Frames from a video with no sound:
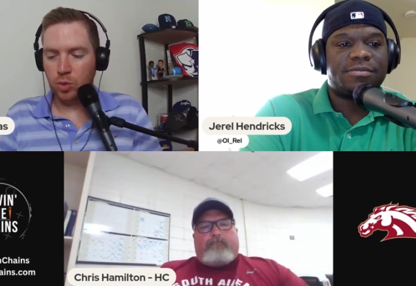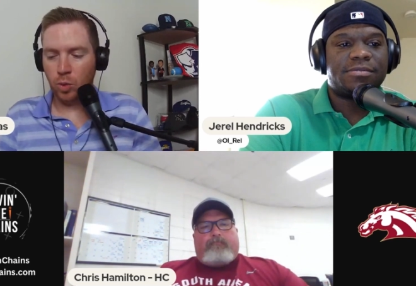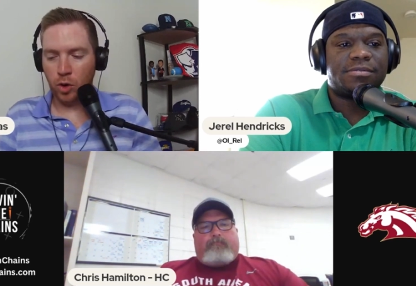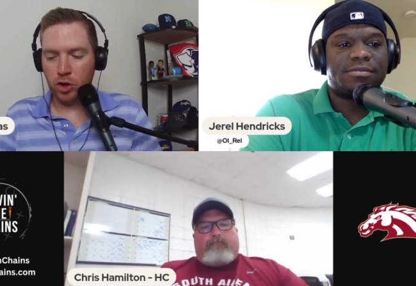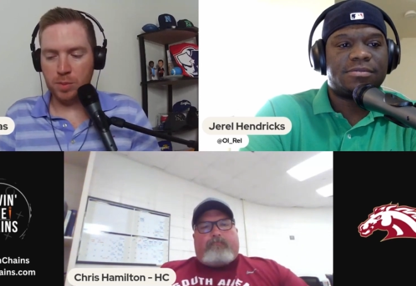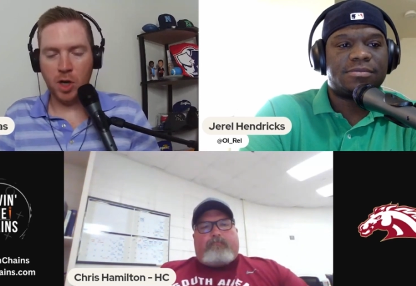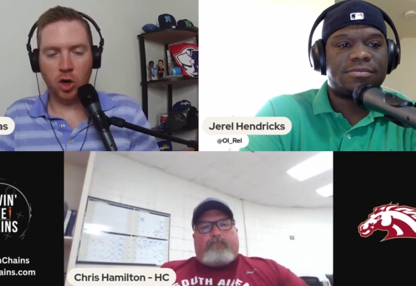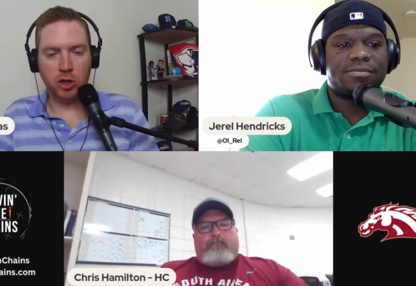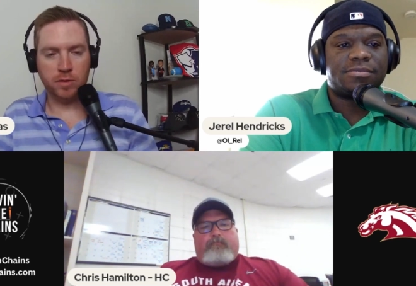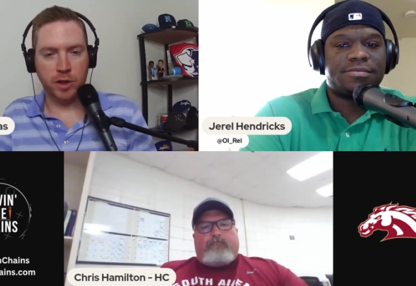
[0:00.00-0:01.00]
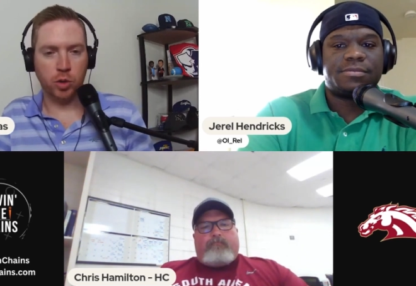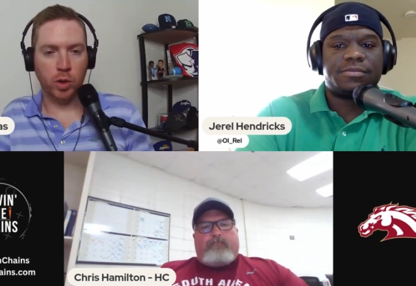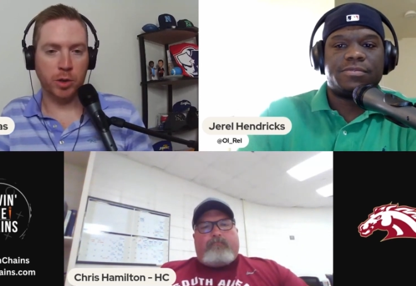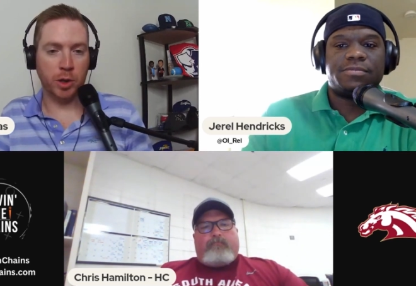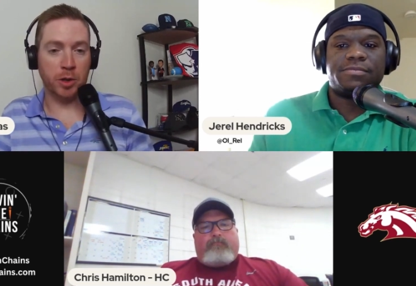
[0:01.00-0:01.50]
Speaker 1: What are some goals for the
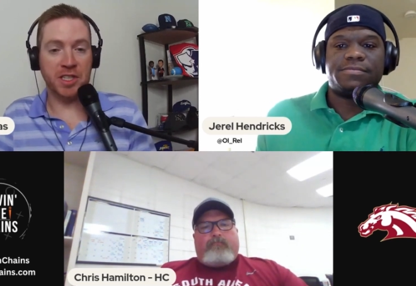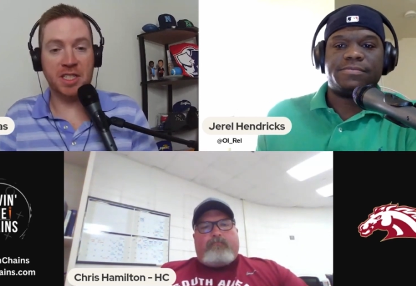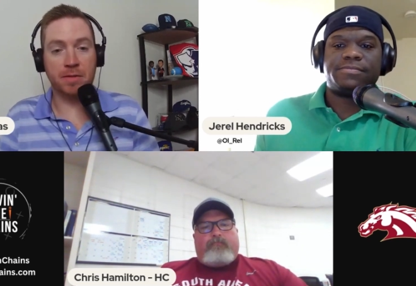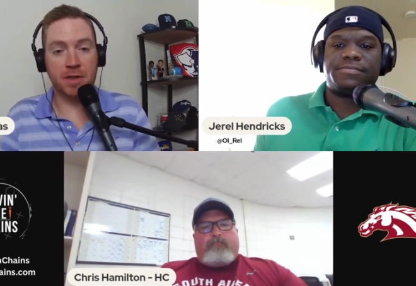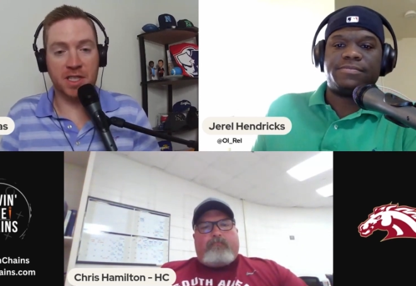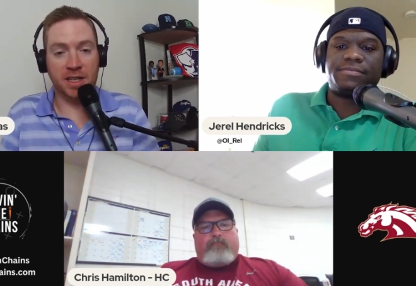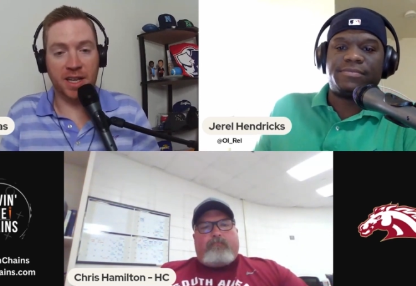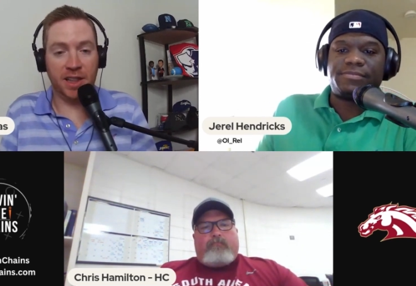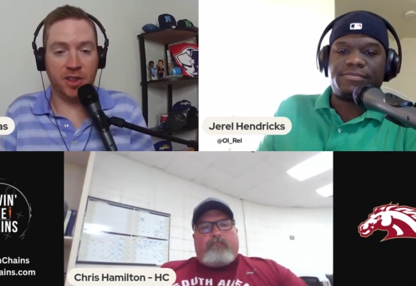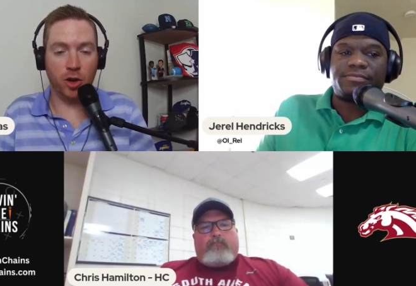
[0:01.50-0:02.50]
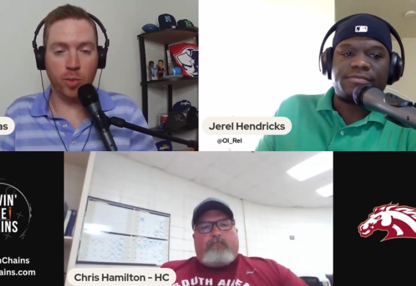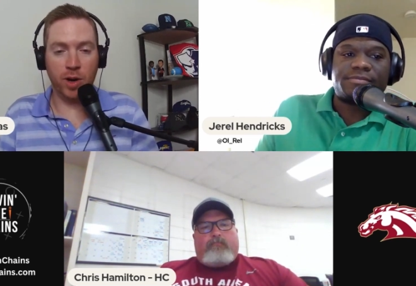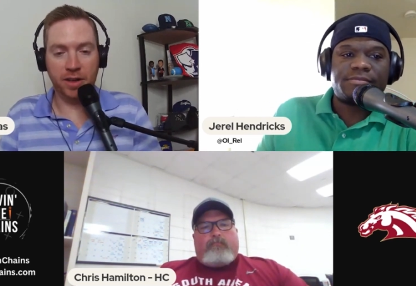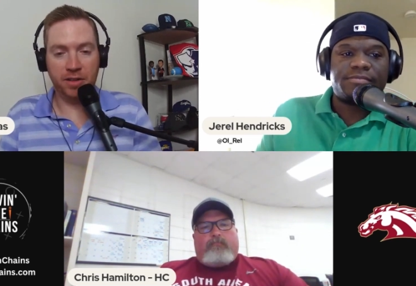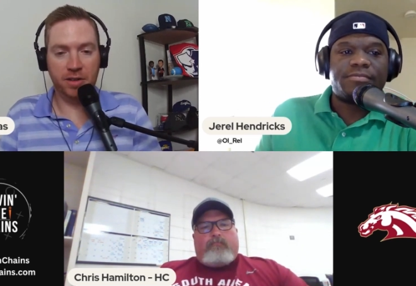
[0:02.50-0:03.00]
twenty twenty-three season for the South Aiken
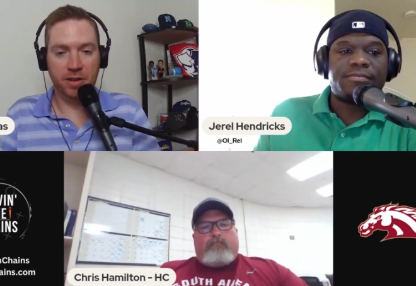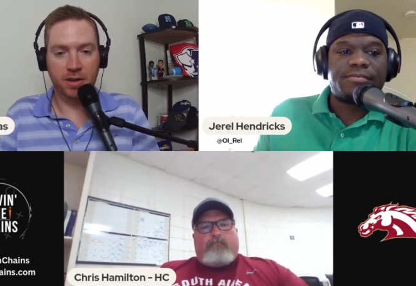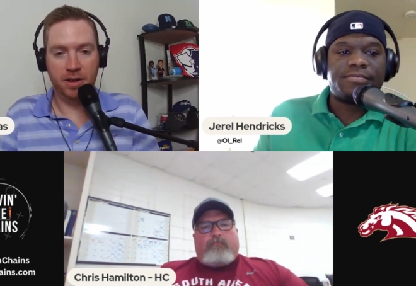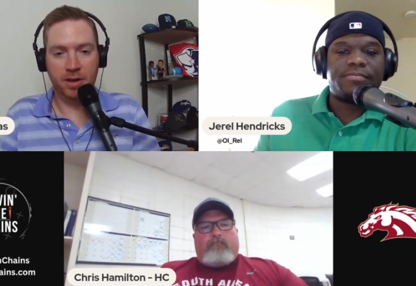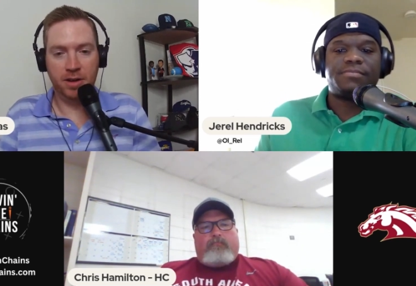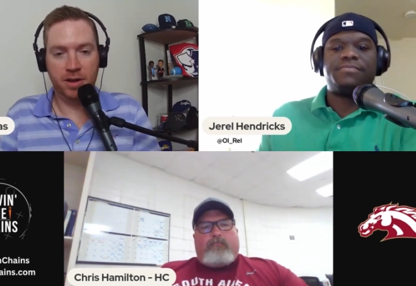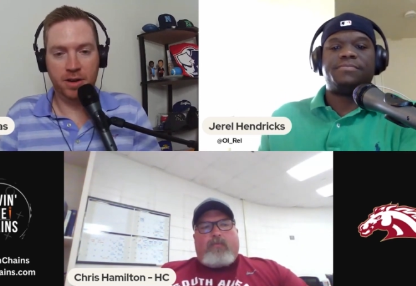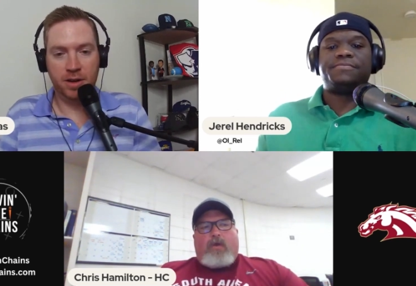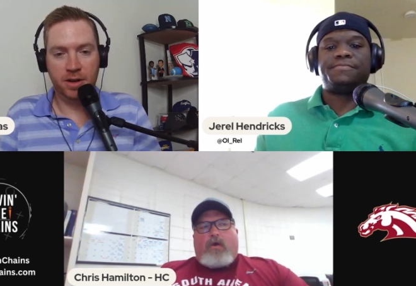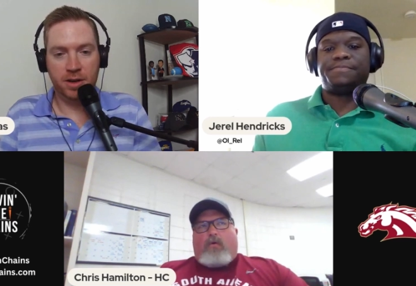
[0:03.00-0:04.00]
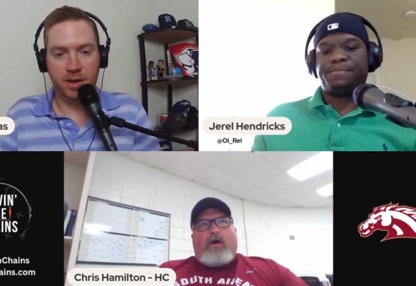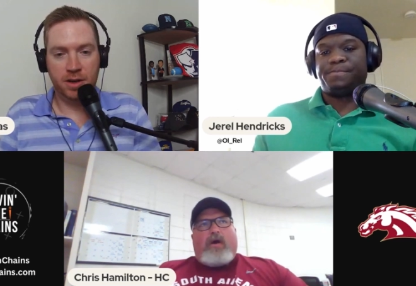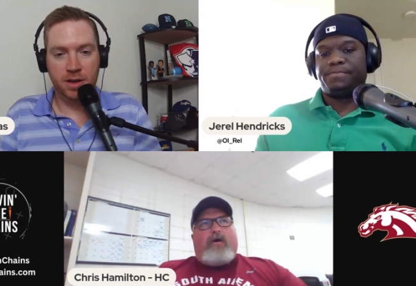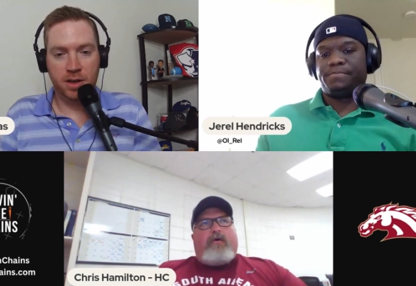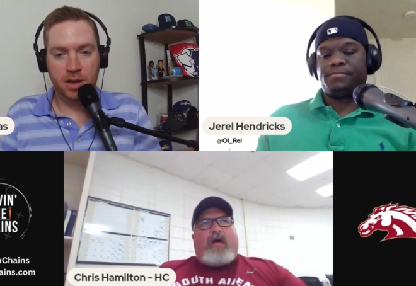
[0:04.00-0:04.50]
Thoroughbreds?
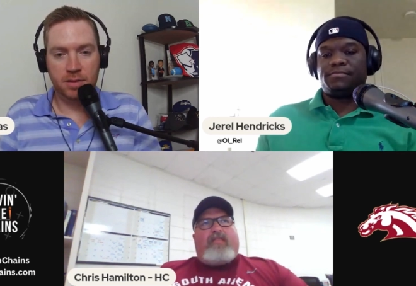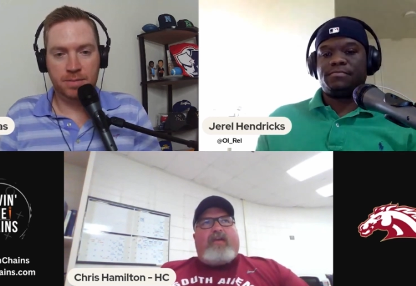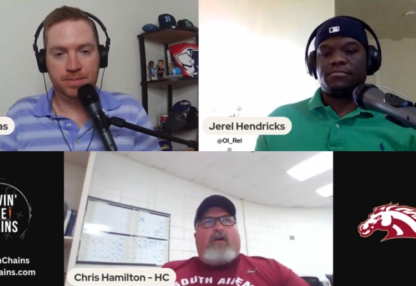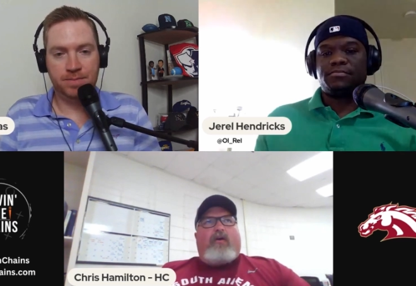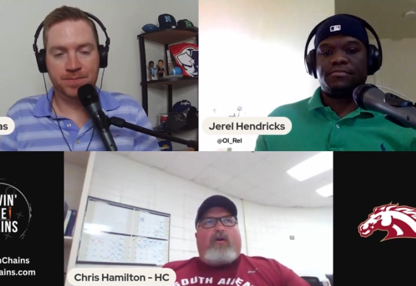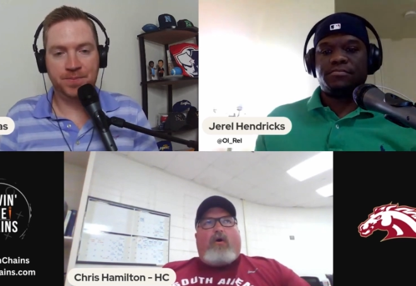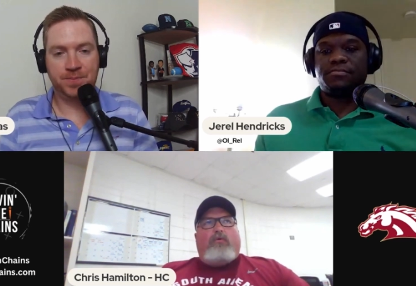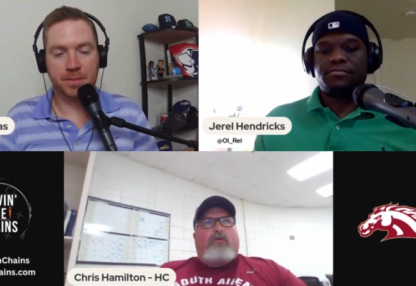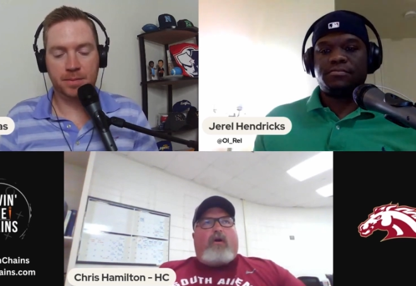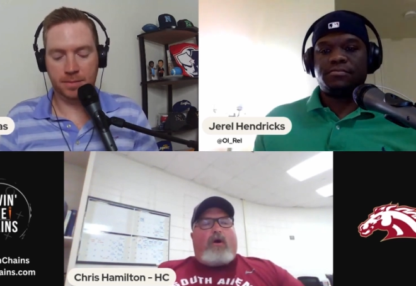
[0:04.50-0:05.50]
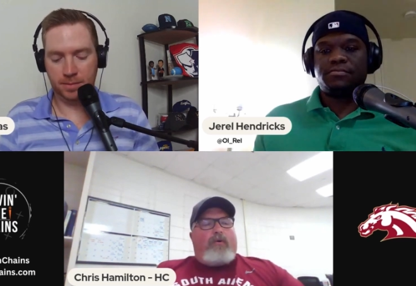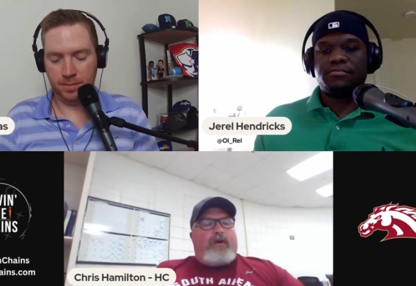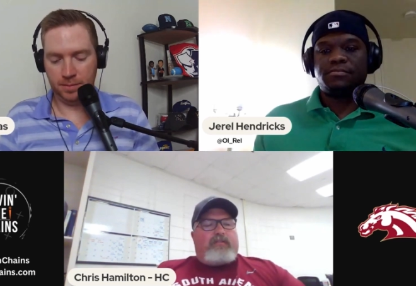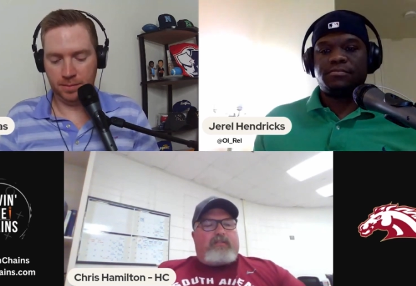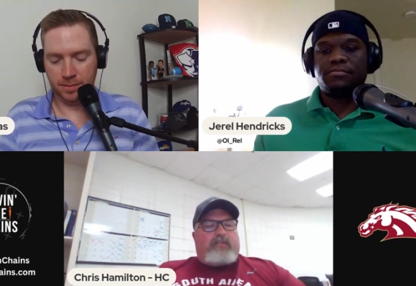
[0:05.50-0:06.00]
Speaker 2: Well, I think our goals are
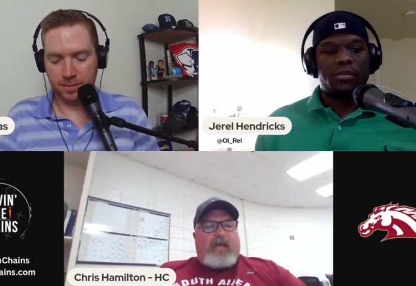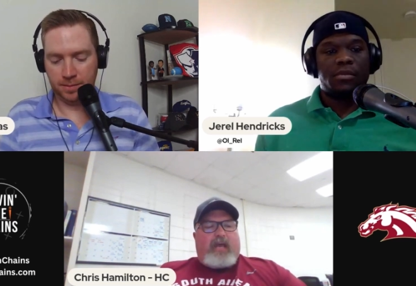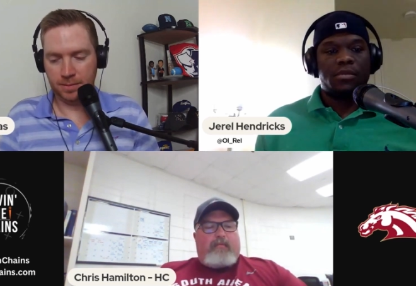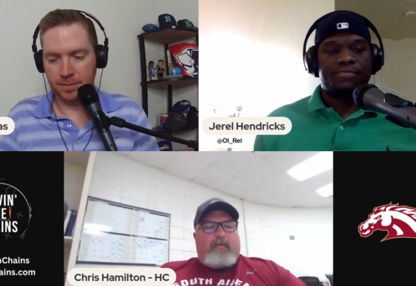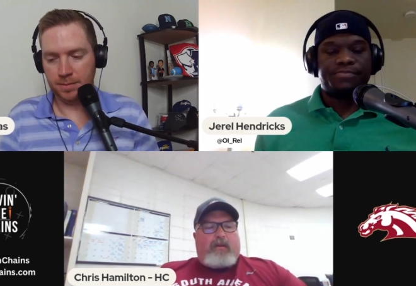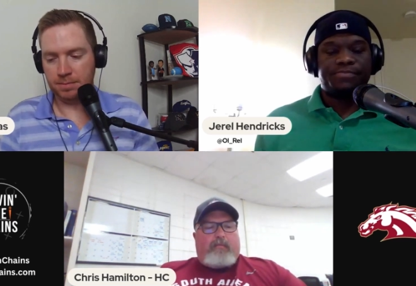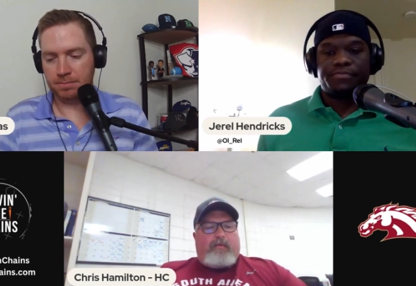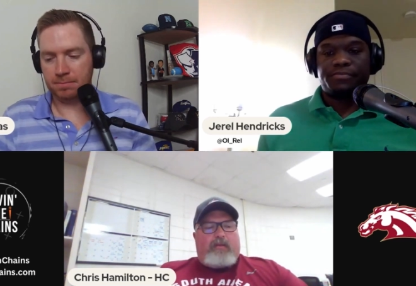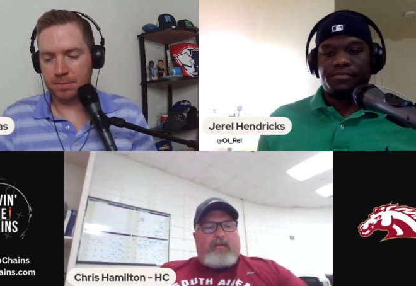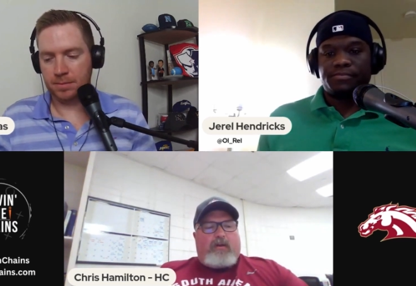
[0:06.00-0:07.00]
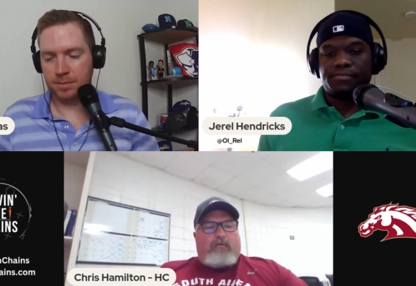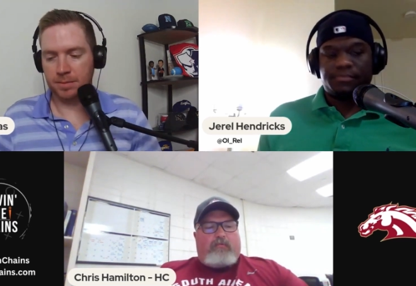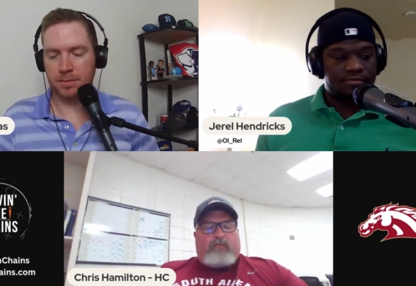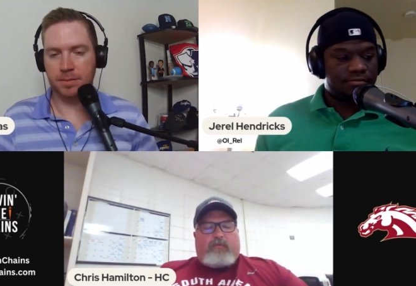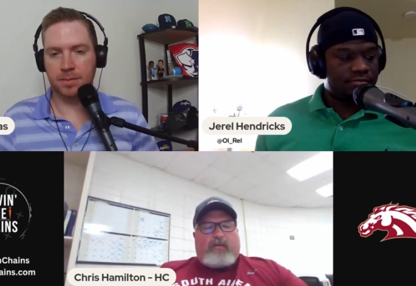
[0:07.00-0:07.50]
always the same. And I mean, you know,
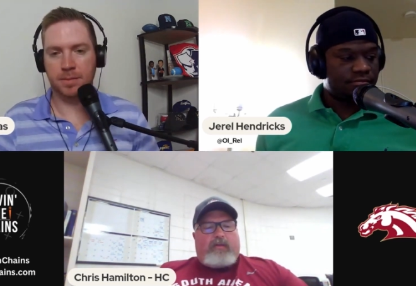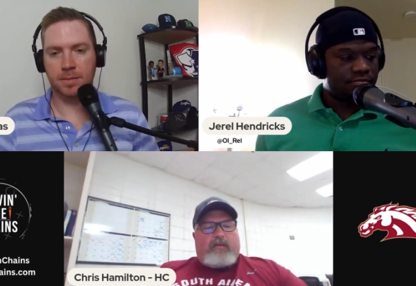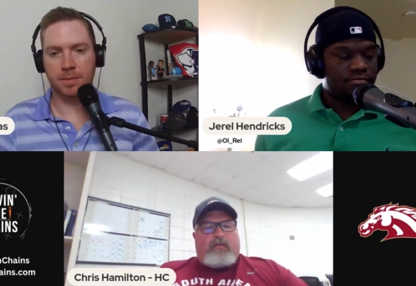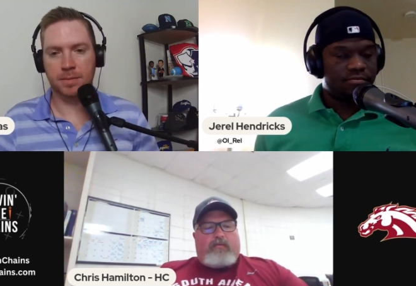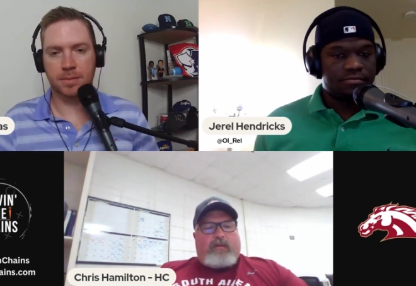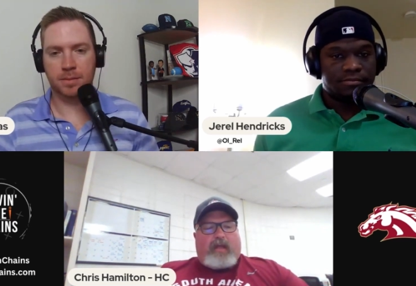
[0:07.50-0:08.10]
you can